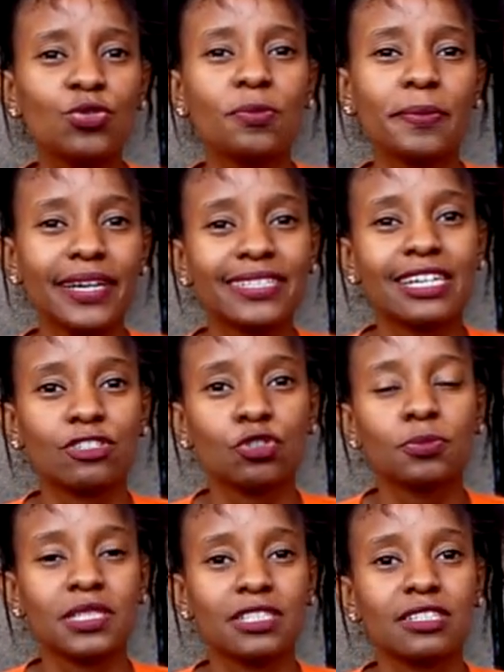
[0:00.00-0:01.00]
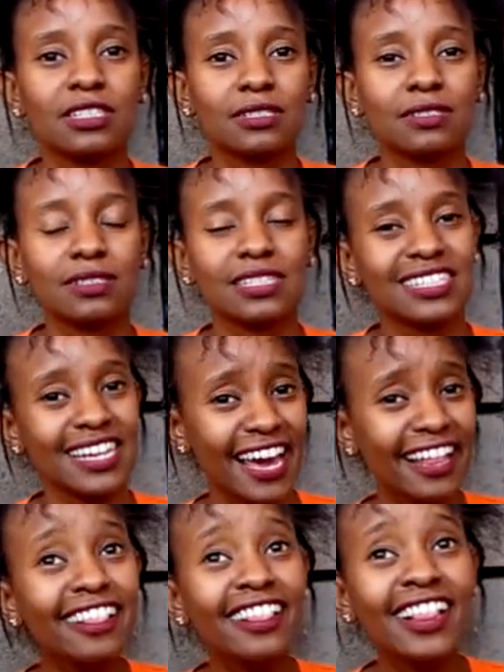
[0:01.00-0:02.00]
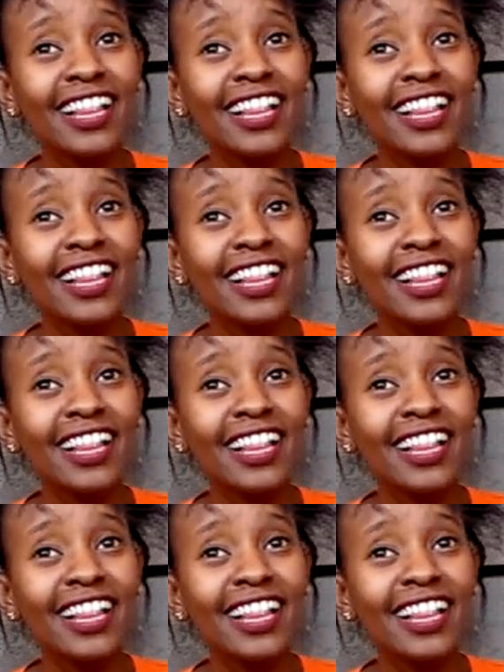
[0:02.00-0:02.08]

my attachment style.